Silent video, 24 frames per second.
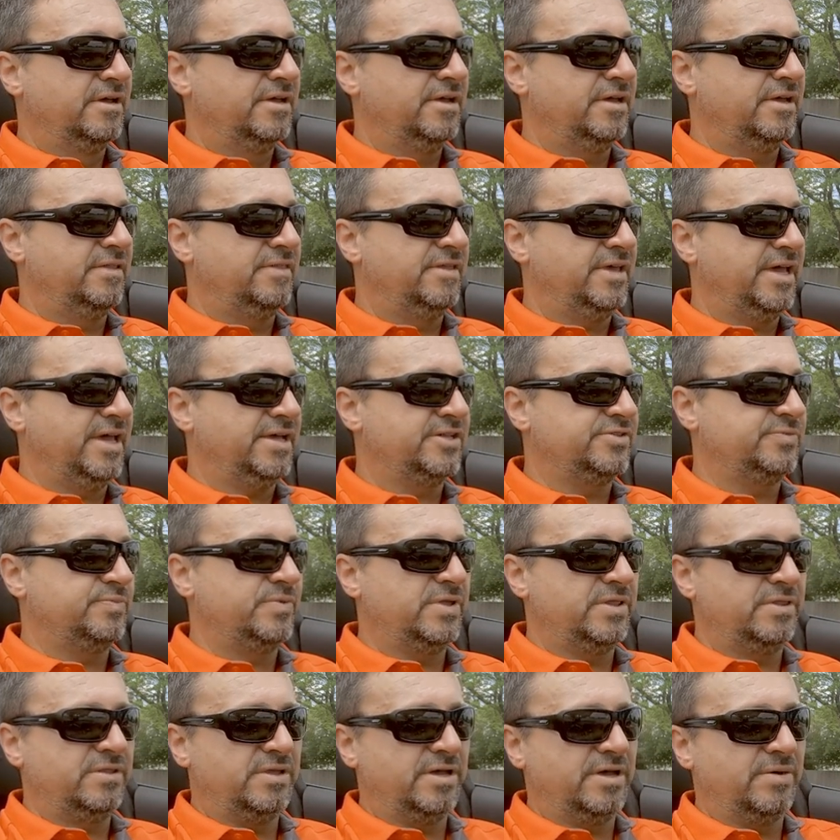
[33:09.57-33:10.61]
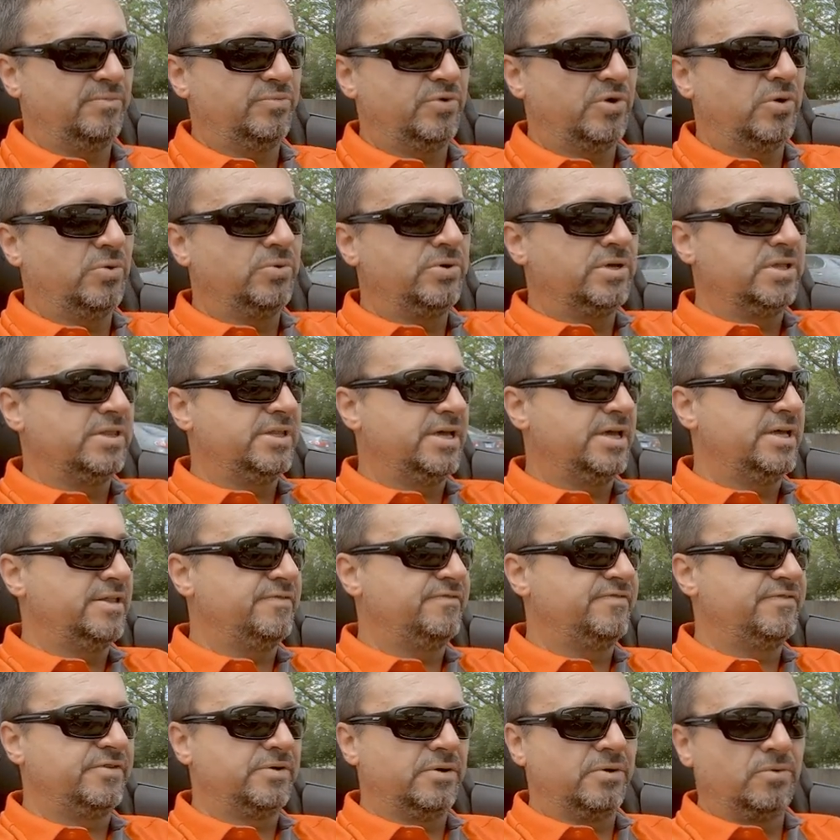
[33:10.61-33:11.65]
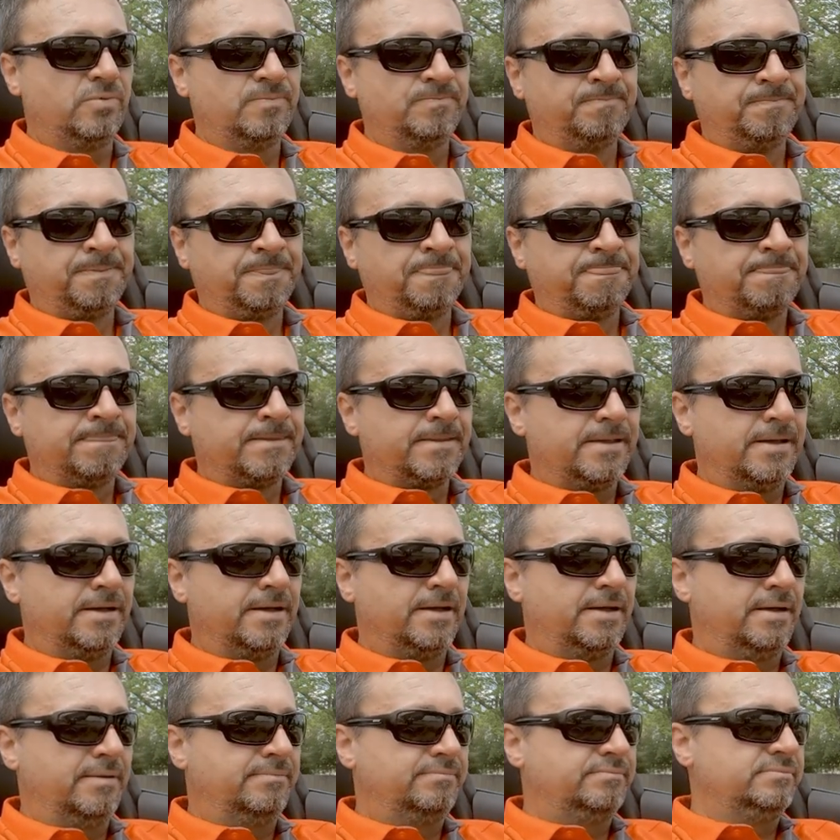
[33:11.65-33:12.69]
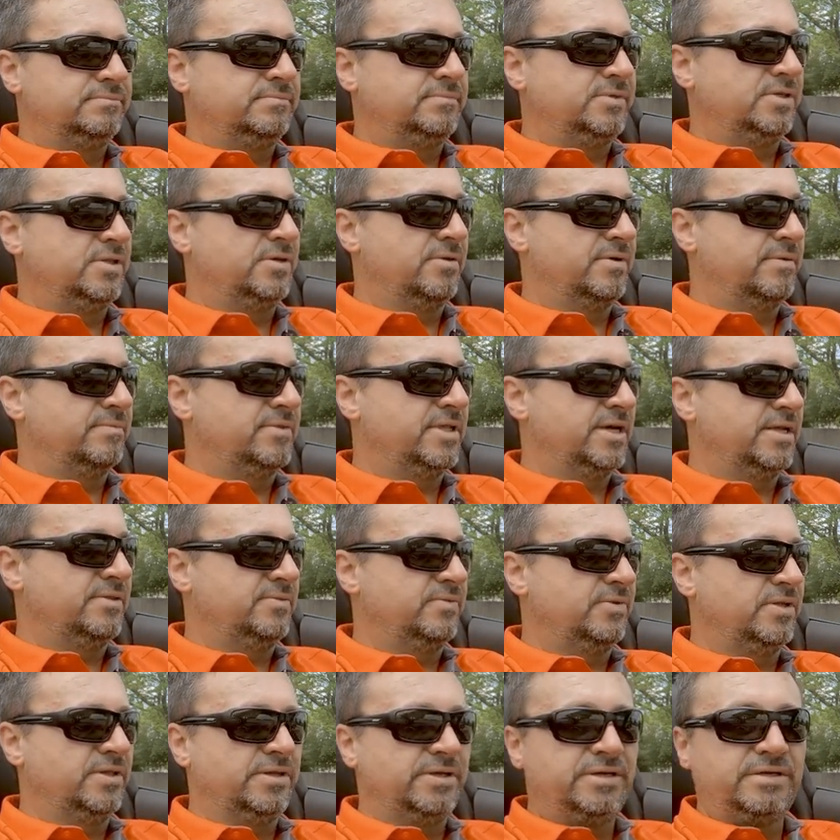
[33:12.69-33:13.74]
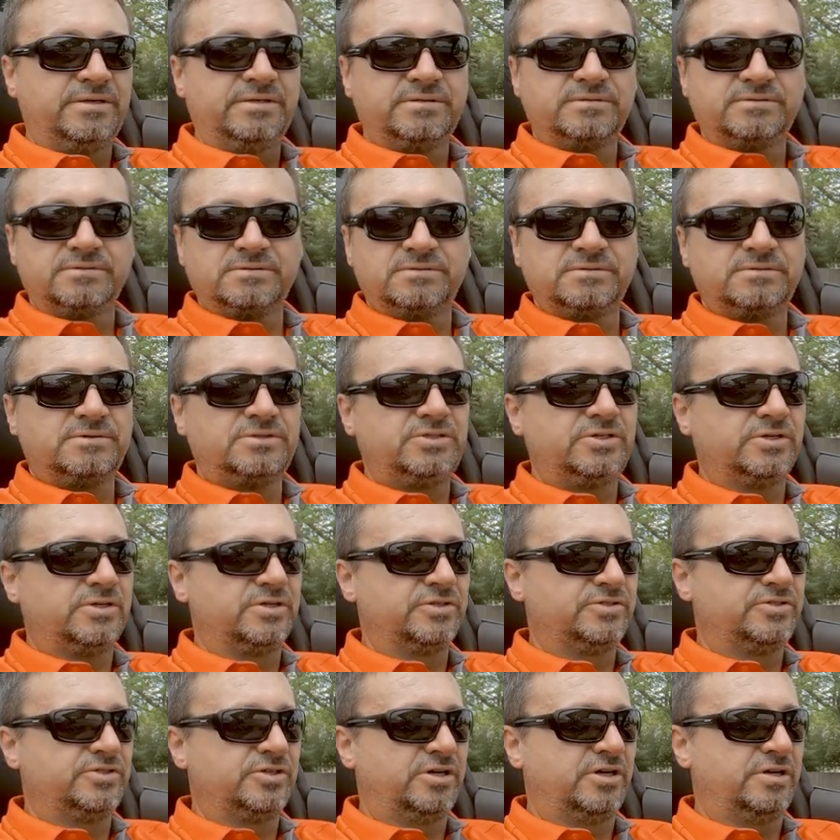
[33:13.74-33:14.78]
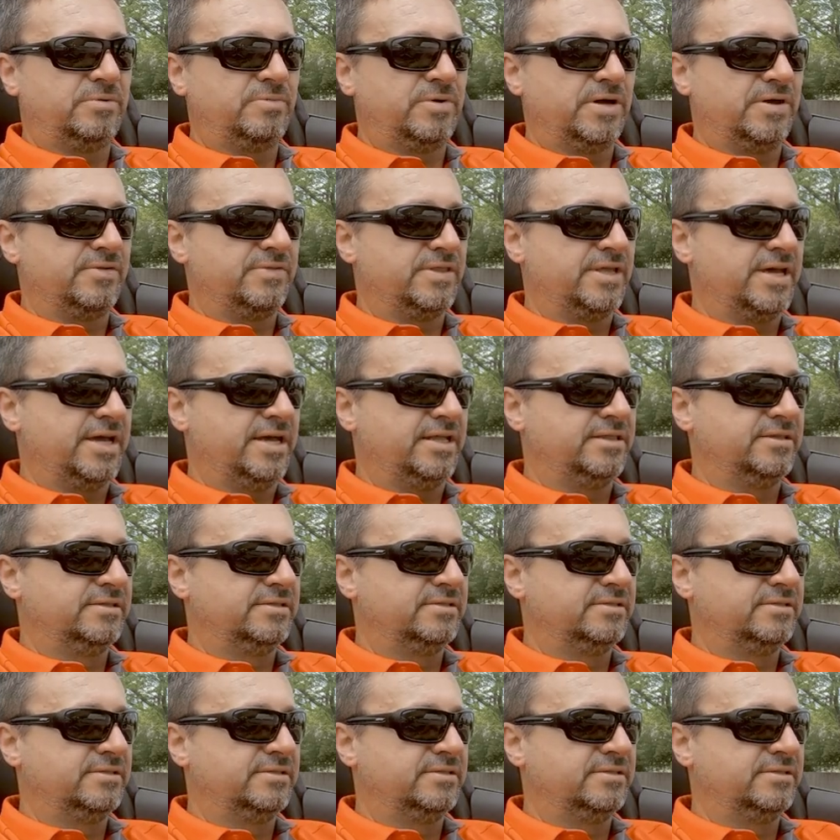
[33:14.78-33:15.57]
it has been uh, broken in so um, you know i'm not really too concerned about that